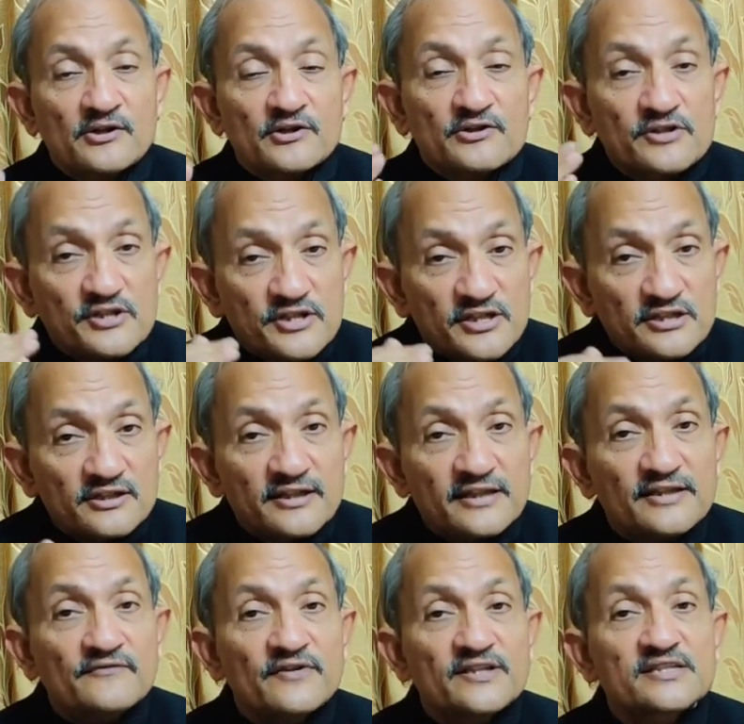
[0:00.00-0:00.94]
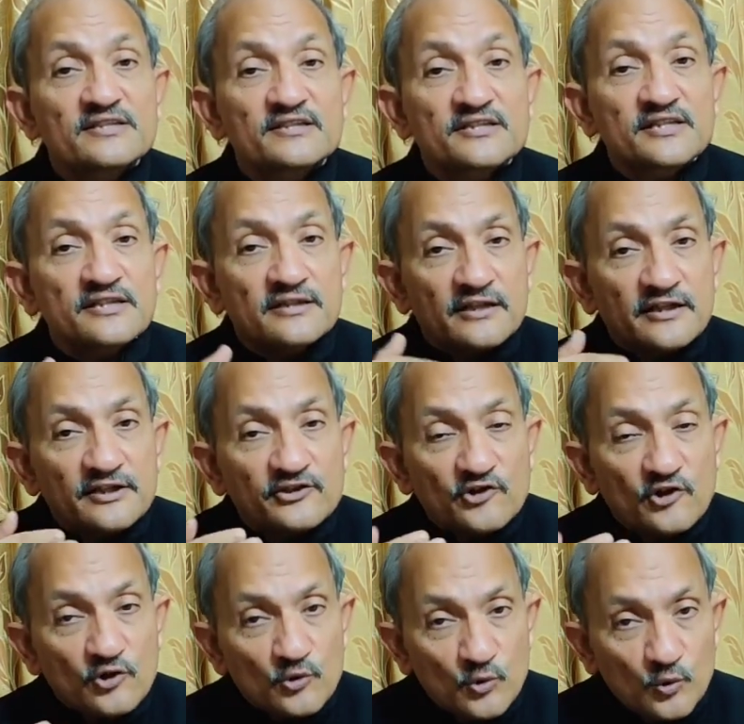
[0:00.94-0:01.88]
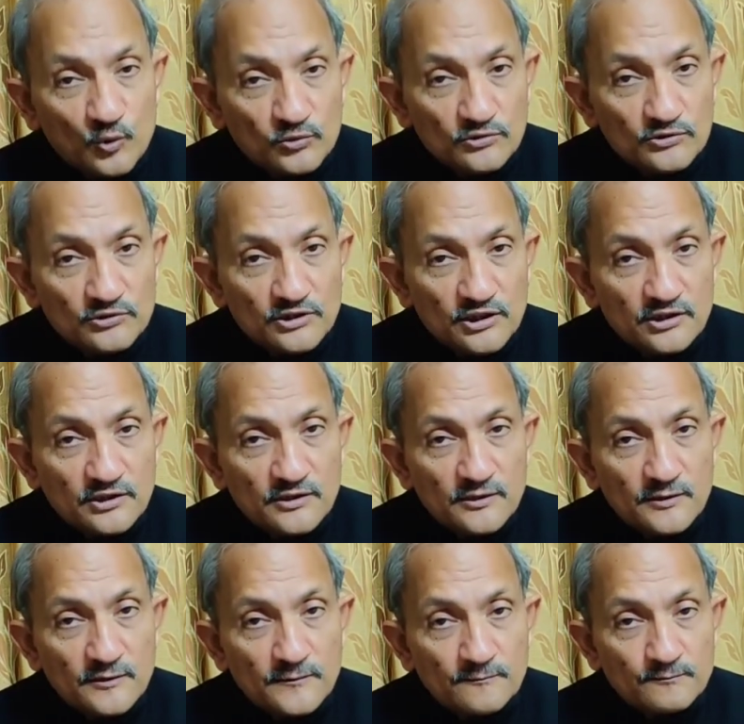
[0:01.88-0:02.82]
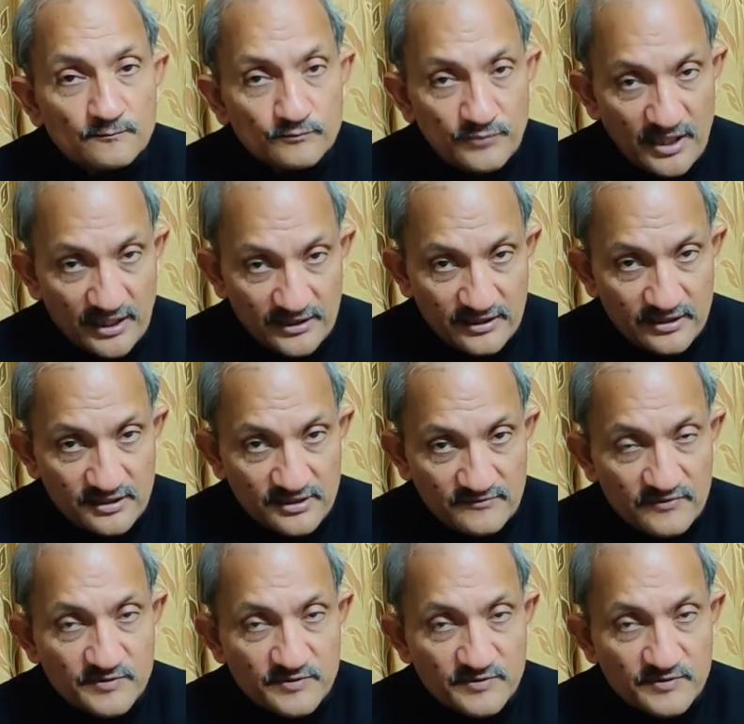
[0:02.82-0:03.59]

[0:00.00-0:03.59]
you're still investing in your own practice,